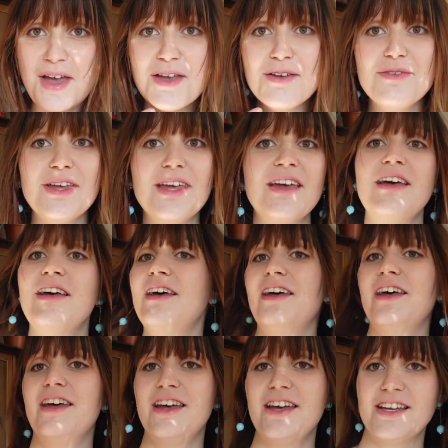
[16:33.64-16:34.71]
maybe.
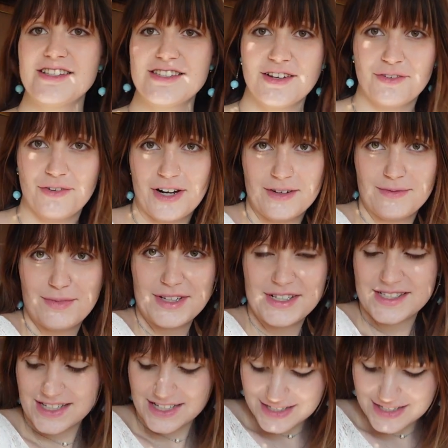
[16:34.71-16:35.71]
It's a great piece.